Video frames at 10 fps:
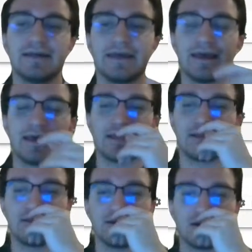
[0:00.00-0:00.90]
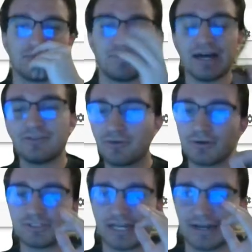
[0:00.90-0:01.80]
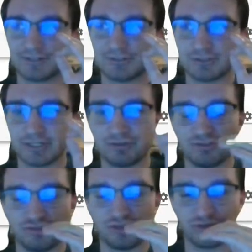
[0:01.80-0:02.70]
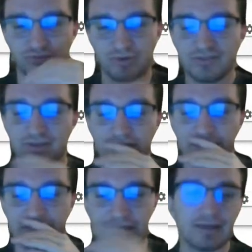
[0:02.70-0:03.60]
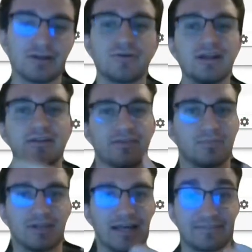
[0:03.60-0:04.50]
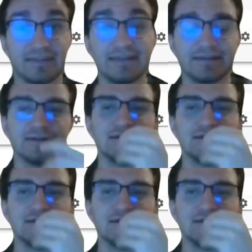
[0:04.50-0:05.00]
And PyTorch actually just recently integrated subclassing in,